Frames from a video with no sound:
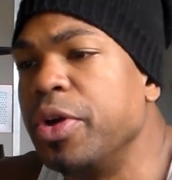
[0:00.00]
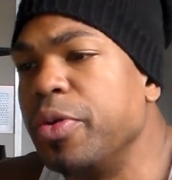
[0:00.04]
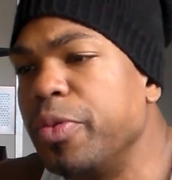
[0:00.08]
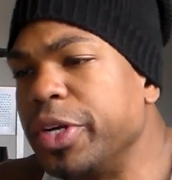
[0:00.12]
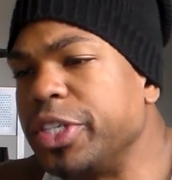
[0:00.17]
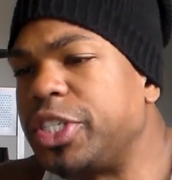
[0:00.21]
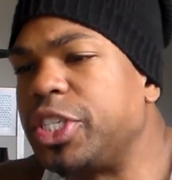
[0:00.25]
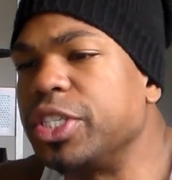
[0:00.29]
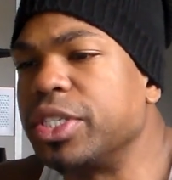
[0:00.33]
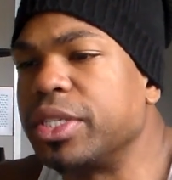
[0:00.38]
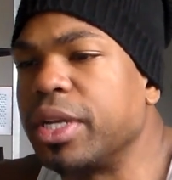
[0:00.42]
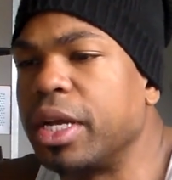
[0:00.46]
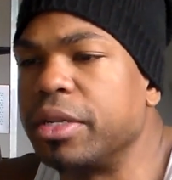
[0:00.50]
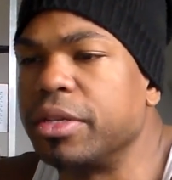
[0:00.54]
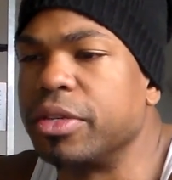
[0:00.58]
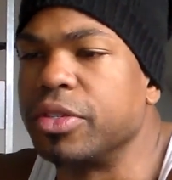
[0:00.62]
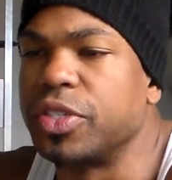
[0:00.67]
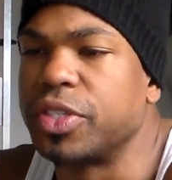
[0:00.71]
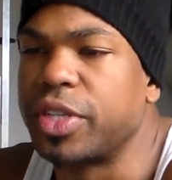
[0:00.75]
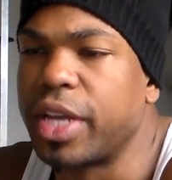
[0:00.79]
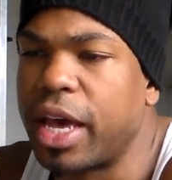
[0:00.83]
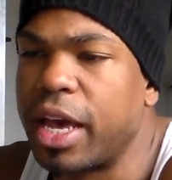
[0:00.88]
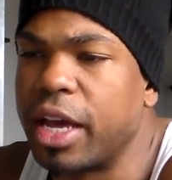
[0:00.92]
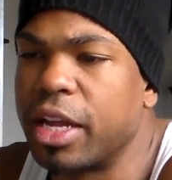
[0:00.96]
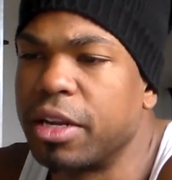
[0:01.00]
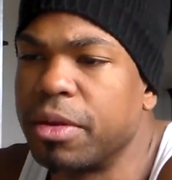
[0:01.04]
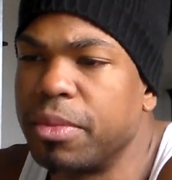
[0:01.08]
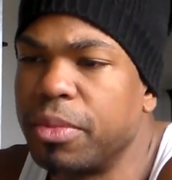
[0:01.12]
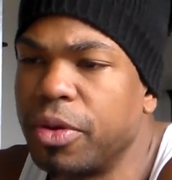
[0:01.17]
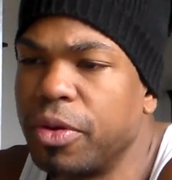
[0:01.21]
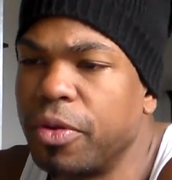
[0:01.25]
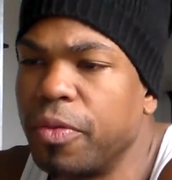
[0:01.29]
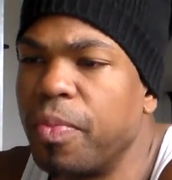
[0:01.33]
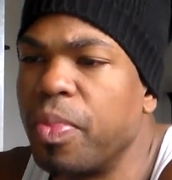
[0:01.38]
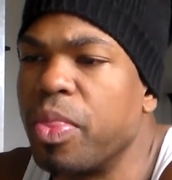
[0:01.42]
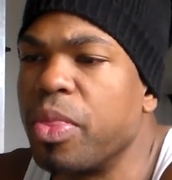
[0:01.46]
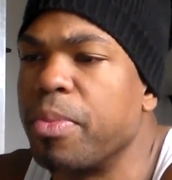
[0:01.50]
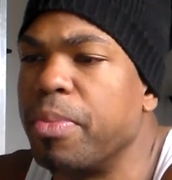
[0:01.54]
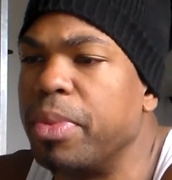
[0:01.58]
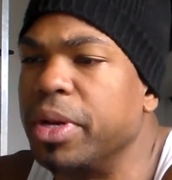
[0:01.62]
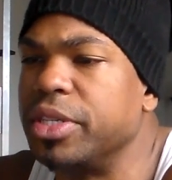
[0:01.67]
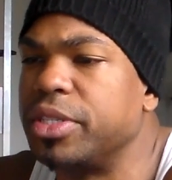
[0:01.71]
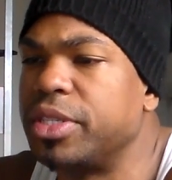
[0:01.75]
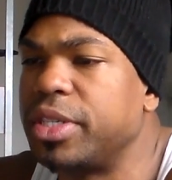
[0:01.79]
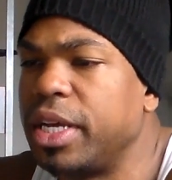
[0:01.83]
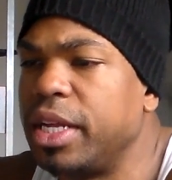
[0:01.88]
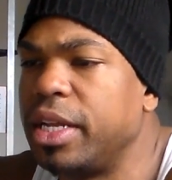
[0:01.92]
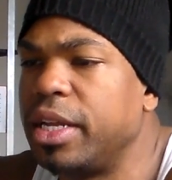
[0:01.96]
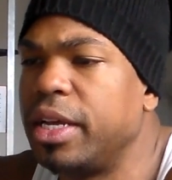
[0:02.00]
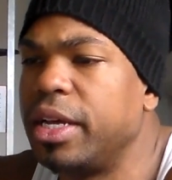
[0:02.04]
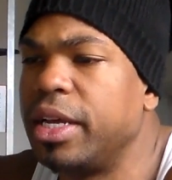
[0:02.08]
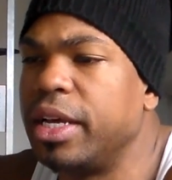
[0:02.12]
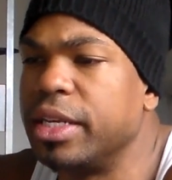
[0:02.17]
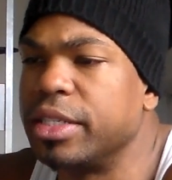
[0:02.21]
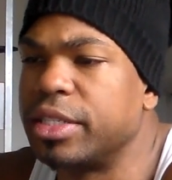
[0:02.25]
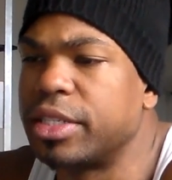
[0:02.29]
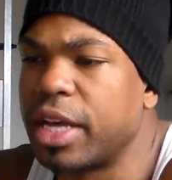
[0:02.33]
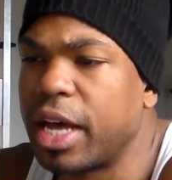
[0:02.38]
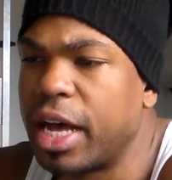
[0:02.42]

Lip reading: Which is understandable, but Cena is